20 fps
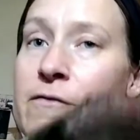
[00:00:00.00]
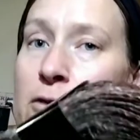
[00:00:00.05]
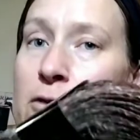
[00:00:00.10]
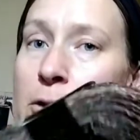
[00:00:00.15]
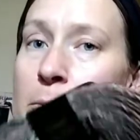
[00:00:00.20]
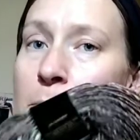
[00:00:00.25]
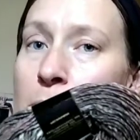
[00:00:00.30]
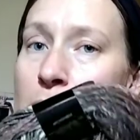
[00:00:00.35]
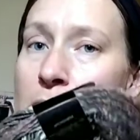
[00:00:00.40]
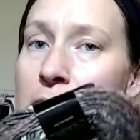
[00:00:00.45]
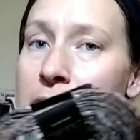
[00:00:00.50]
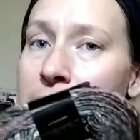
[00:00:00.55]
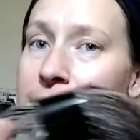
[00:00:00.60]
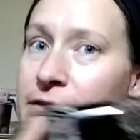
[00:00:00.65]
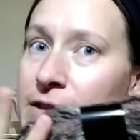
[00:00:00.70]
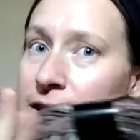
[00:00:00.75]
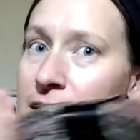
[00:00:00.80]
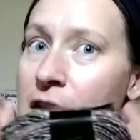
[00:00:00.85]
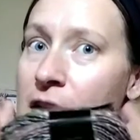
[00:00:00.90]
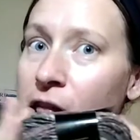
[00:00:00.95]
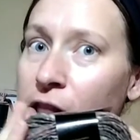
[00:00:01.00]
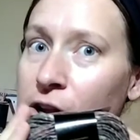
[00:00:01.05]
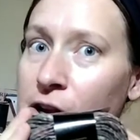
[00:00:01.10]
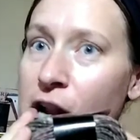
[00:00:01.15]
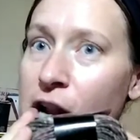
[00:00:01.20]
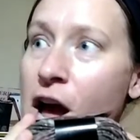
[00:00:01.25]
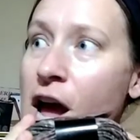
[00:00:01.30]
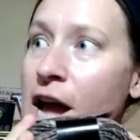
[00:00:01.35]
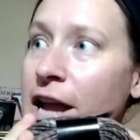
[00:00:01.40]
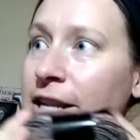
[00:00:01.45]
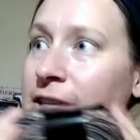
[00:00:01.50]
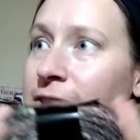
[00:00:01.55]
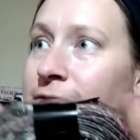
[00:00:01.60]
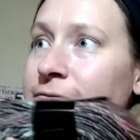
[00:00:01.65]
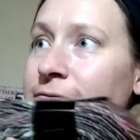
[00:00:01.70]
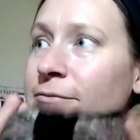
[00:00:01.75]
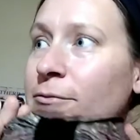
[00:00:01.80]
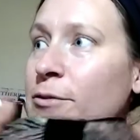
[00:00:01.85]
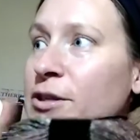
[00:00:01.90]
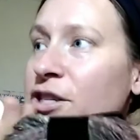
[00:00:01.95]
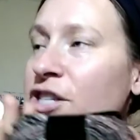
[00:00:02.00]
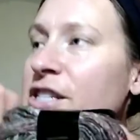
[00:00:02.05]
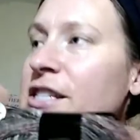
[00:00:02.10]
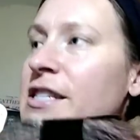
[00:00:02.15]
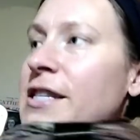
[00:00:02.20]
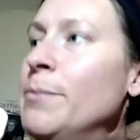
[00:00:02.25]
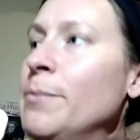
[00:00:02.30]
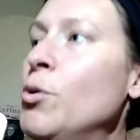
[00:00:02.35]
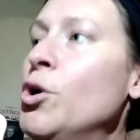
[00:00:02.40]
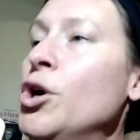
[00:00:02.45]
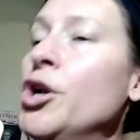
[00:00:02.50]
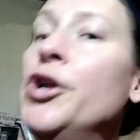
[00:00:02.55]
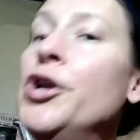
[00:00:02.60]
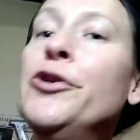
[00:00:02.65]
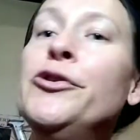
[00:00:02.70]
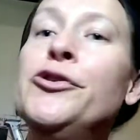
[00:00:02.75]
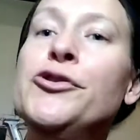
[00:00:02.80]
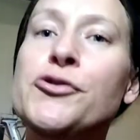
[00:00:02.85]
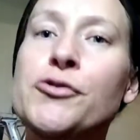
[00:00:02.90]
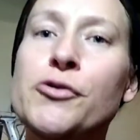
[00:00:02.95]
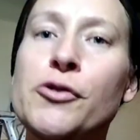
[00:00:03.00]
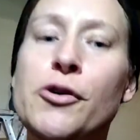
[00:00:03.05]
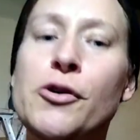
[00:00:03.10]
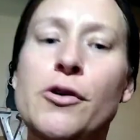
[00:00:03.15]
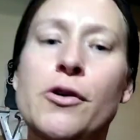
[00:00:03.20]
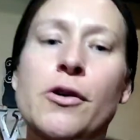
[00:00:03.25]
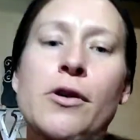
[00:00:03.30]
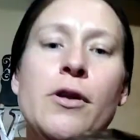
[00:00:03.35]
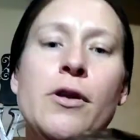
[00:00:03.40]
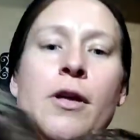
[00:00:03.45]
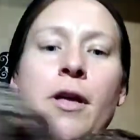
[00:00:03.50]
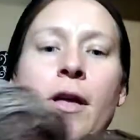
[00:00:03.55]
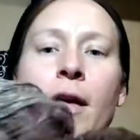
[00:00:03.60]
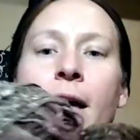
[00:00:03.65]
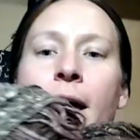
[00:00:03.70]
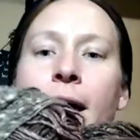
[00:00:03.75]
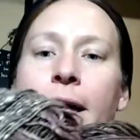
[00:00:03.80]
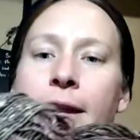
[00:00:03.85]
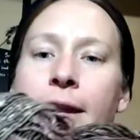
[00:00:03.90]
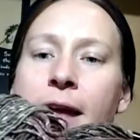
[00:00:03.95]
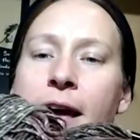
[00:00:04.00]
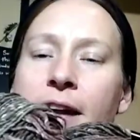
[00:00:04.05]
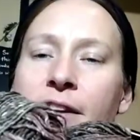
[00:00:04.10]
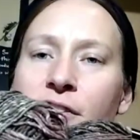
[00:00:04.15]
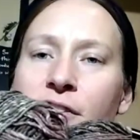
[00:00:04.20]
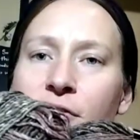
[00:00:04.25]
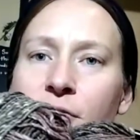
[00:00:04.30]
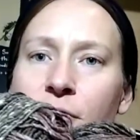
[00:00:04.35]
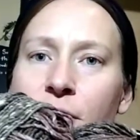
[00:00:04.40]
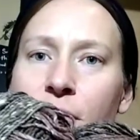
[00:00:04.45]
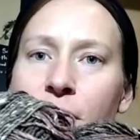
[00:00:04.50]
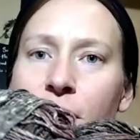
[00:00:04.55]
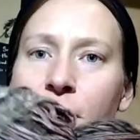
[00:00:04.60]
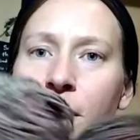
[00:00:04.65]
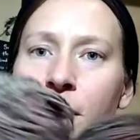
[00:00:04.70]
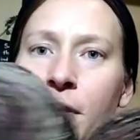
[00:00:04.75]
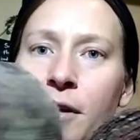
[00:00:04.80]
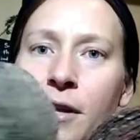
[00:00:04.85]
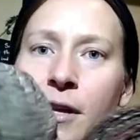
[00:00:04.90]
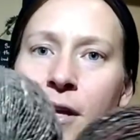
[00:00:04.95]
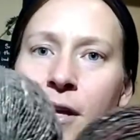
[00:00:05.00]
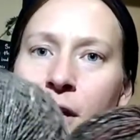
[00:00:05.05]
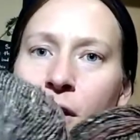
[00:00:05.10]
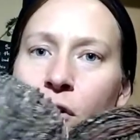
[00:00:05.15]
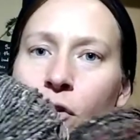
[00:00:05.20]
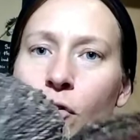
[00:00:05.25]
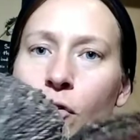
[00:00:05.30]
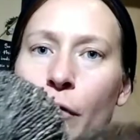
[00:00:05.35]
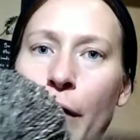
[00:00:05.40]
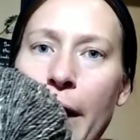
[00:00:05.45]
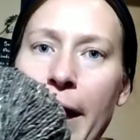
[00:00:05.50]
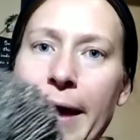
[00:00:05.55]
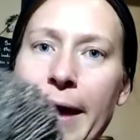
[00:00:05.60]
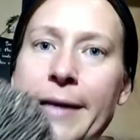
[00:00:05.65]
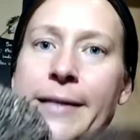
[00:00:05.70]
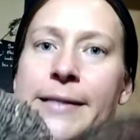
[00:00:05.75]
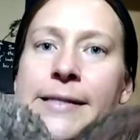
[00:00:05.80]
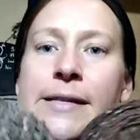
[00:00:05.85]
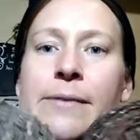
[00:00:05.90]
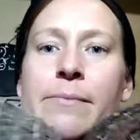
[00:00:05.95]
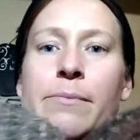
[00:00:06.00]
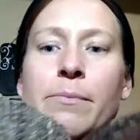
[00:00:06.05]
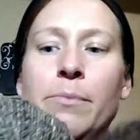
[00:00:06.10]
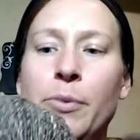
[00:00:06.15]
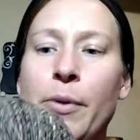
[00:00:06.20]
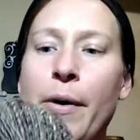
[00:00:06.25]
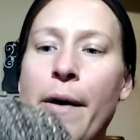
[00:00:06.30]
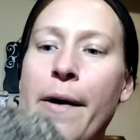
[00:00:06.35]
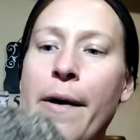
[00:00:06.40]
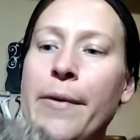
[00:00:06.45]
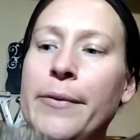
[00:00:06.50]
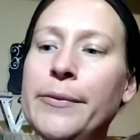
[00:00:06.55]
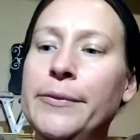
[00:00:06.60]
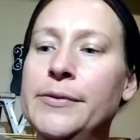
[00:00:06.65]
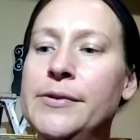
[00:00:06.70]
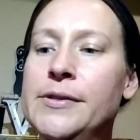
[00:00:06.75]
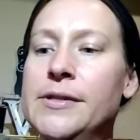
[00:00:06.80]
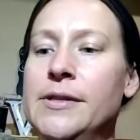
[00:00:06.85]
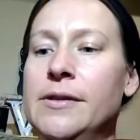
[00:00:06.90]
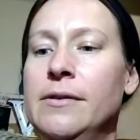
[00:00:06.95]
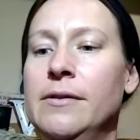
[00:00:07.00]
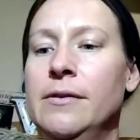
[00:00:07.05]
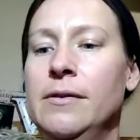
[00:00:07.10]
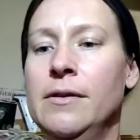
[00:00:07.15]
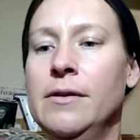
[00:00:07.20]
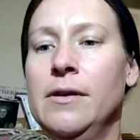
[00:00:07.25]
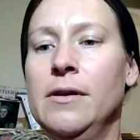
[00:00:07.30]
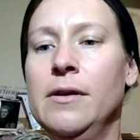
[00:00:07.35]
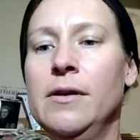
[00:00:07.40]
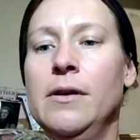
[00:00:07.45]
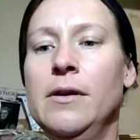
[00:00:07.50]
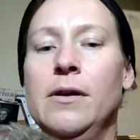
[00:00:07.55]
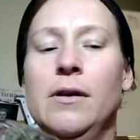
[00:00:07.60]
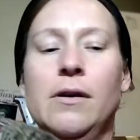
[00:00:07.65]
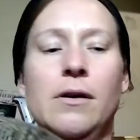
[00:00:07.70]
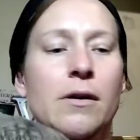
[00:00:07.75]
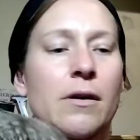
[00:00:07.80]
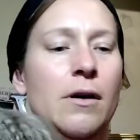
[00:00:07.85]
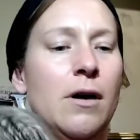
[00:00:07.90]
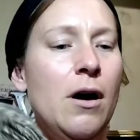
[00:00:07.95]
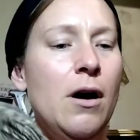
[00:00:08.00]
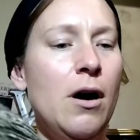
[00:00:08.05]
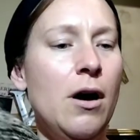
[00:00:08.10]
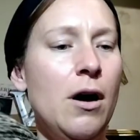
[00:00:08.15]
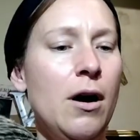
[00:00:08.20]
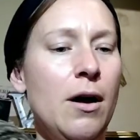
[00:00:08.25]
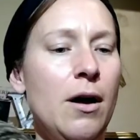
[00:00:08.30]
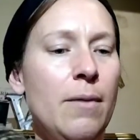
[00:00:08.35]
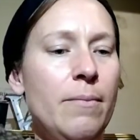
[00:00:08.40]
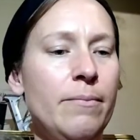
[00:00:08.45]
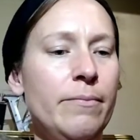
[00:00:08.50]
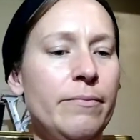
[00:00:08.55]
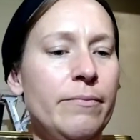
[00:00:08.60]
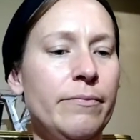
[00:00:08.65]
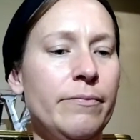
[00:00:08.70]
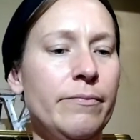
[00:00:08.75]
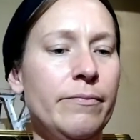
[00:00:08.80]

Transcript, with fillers: four more of the color nine, which is the more neutral and natural grays and browns and um,